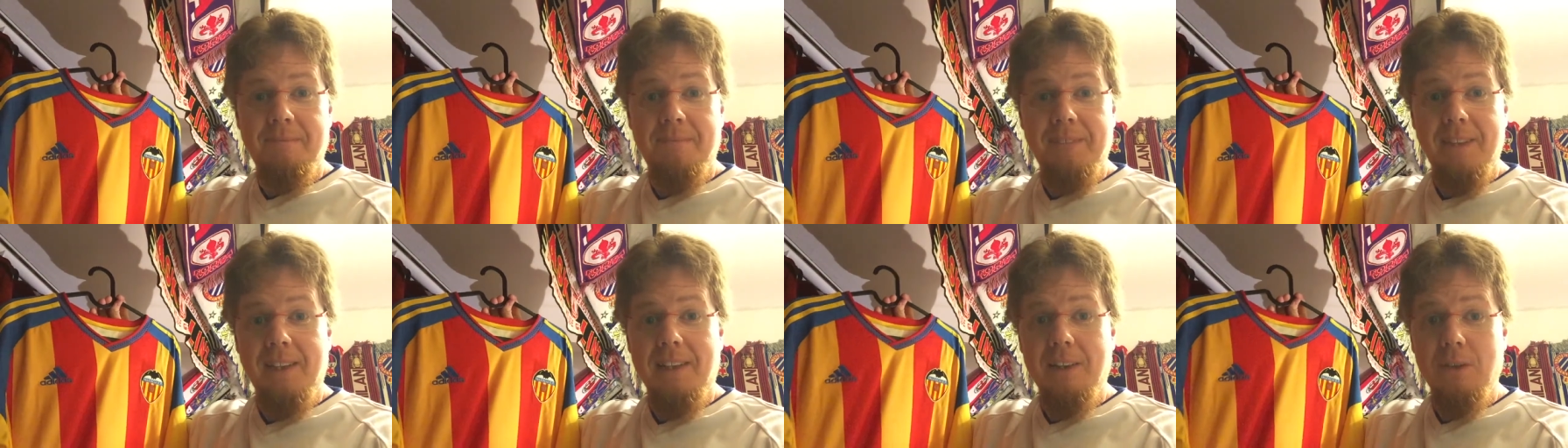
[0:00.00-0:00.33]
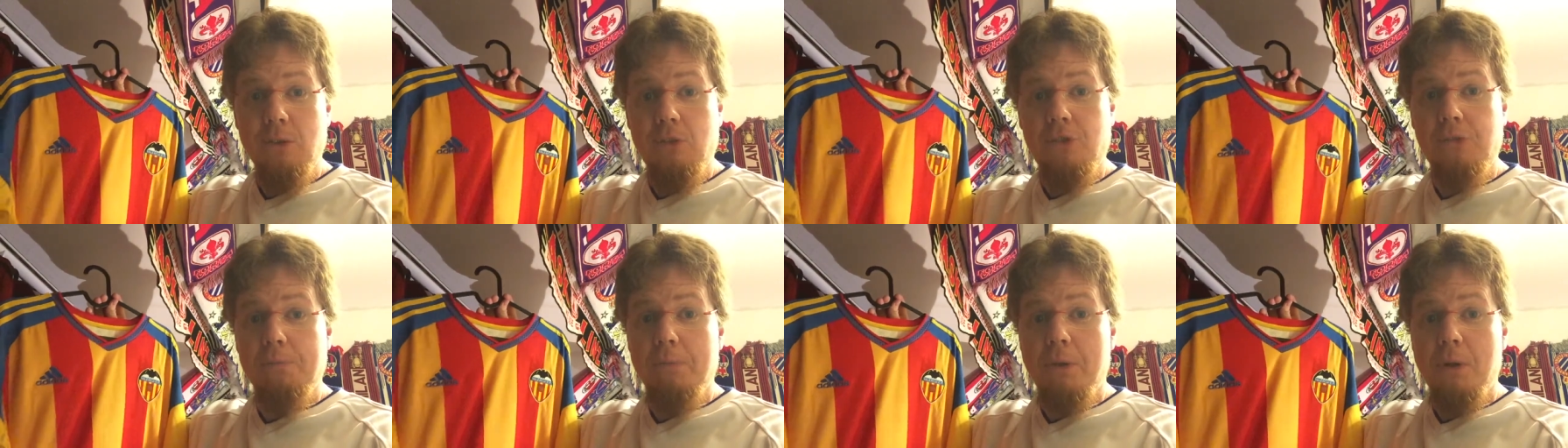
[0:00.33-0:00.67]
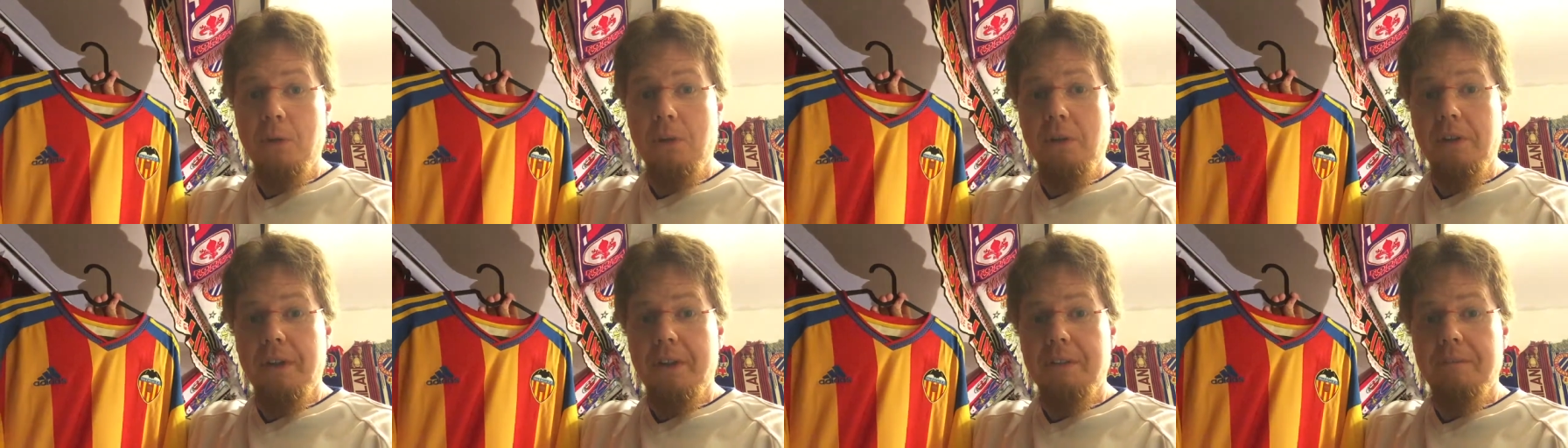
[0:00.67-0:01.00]
It looks
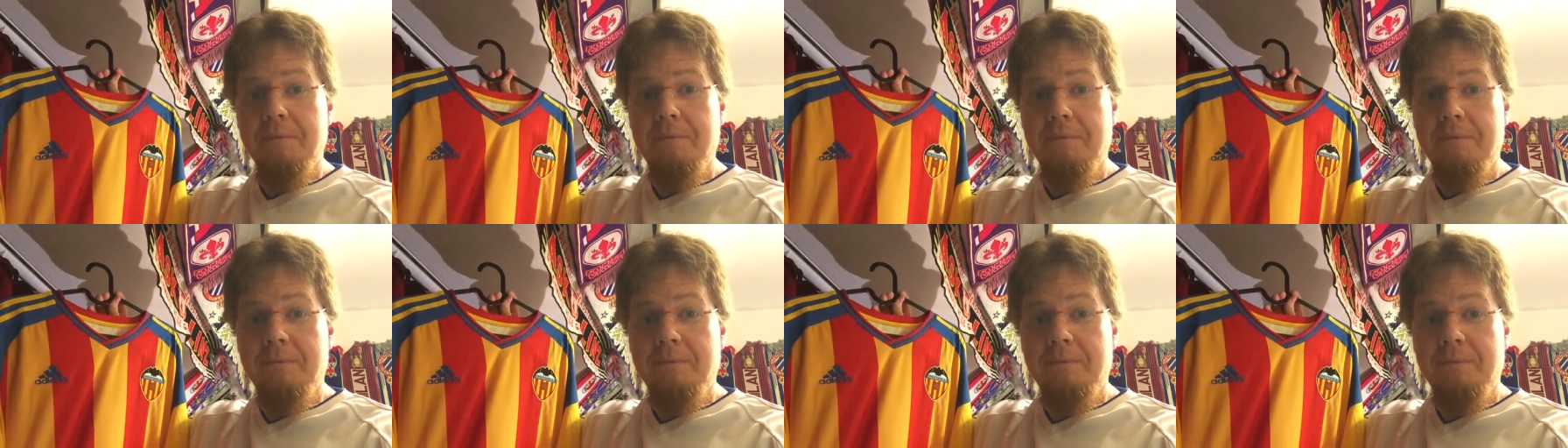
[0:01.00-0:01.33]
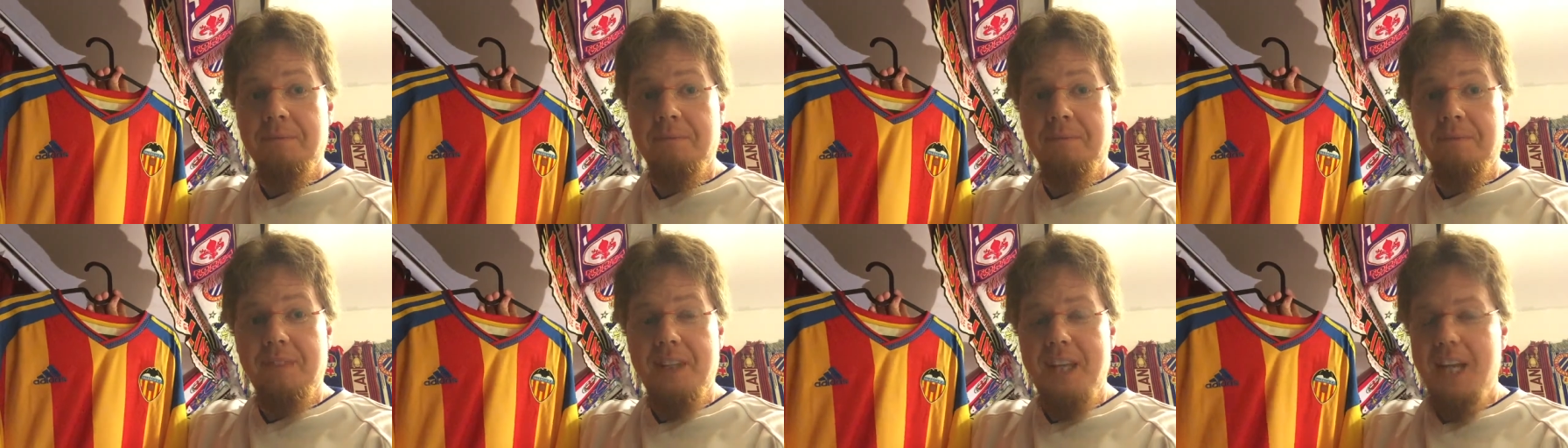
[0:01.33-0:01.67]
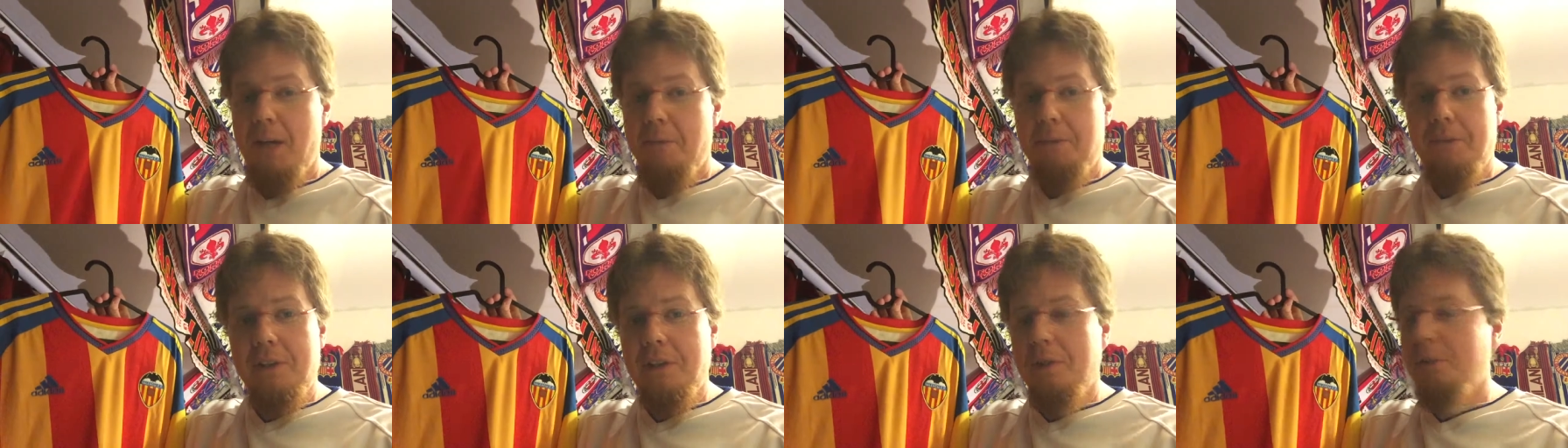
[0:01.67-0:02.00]
bolder.
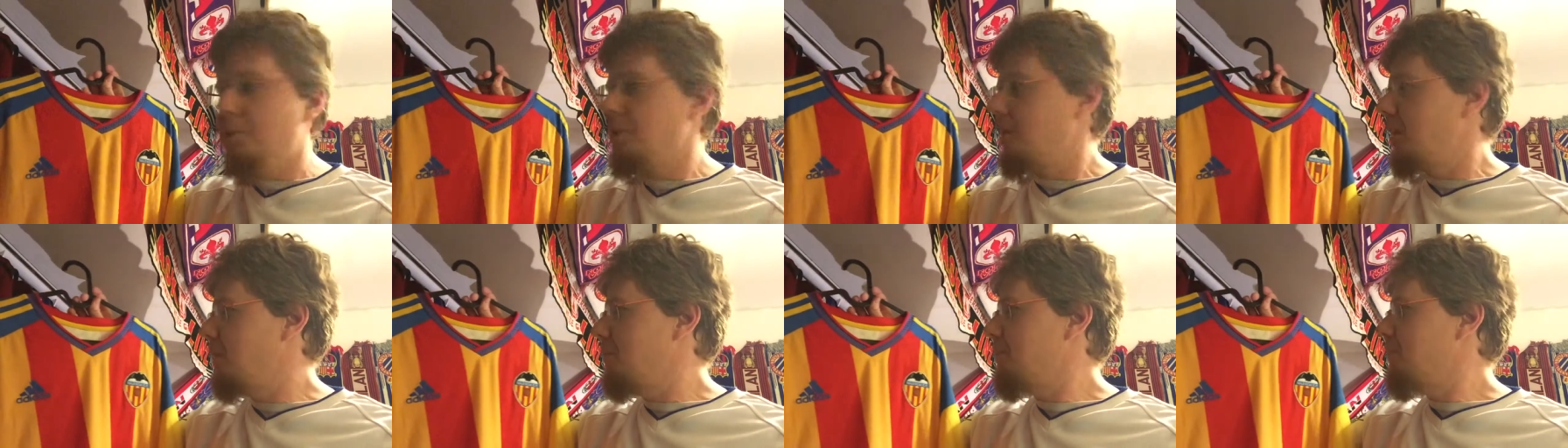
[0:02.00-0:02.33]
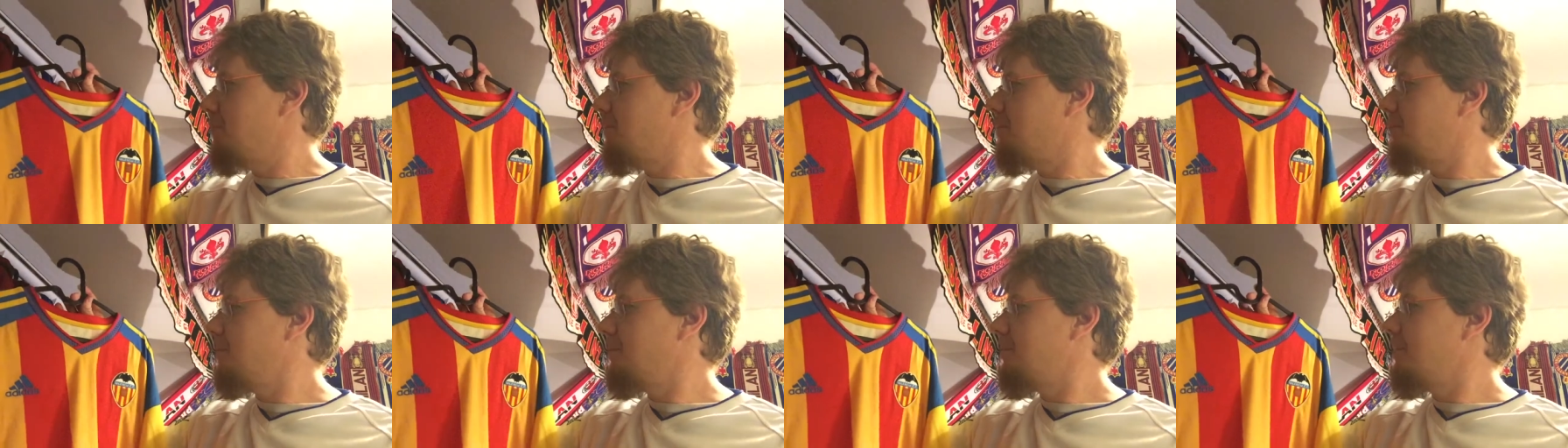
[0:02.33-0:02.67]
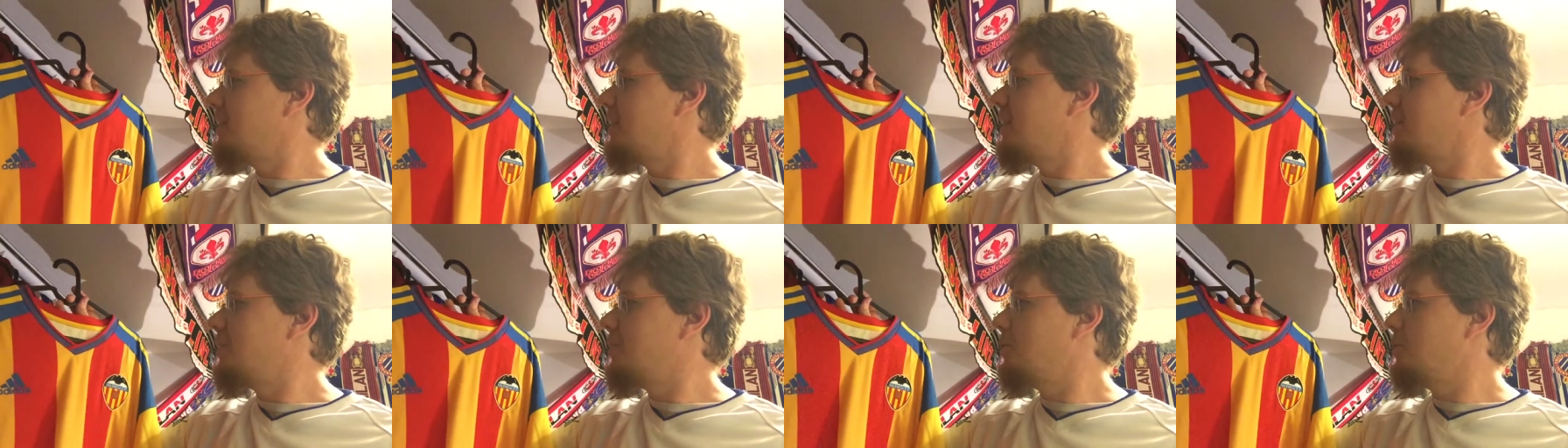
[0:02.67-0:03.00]
Absolutely.
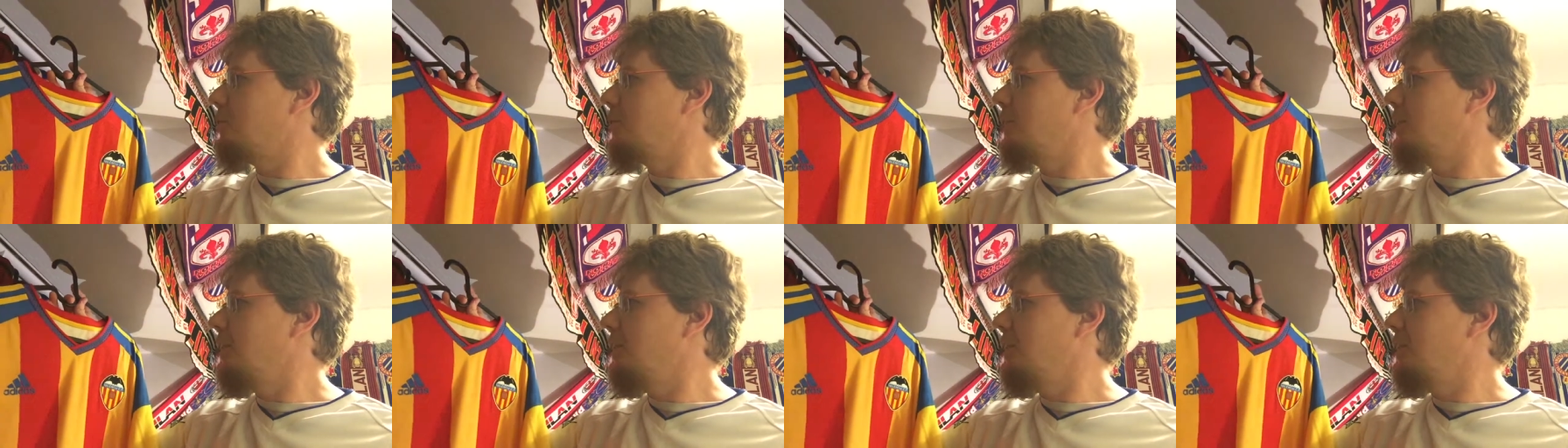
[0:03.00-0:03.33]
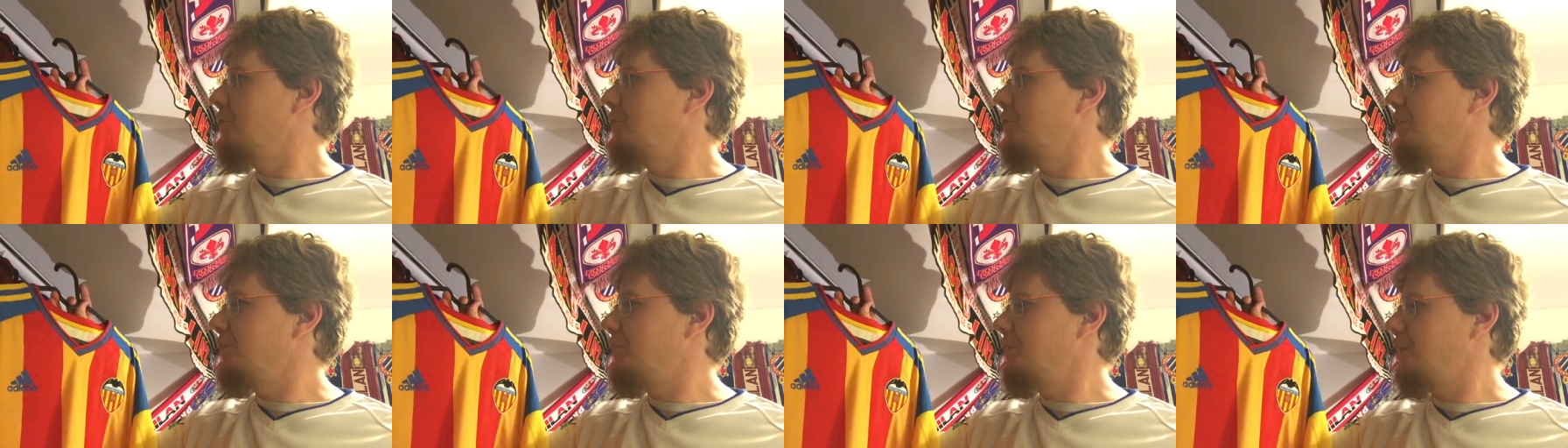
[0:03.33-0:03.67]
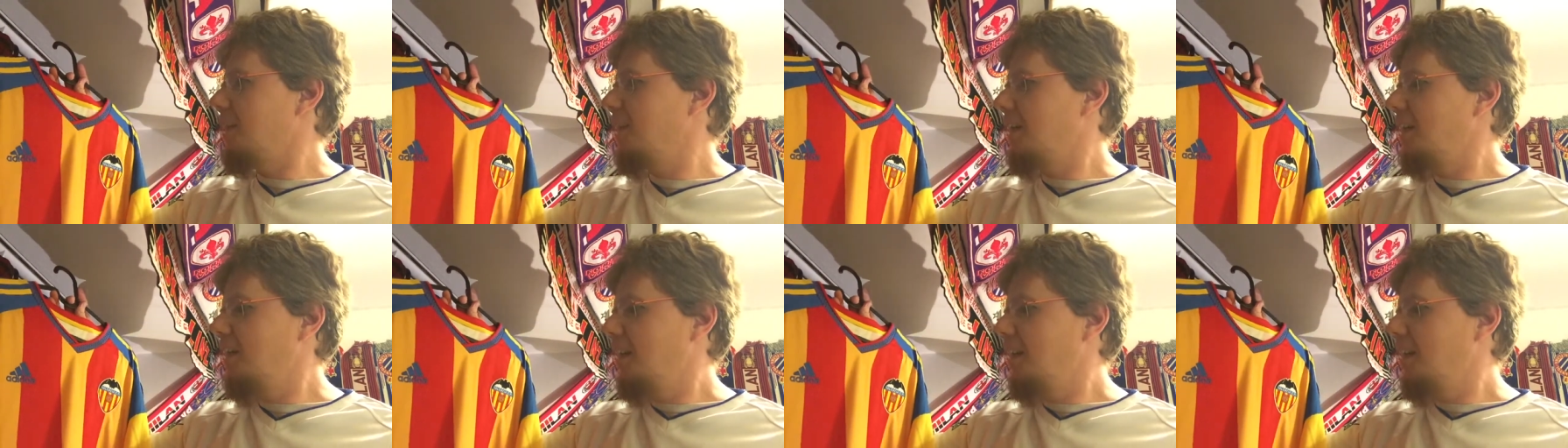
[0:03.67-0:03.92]
Totally love it.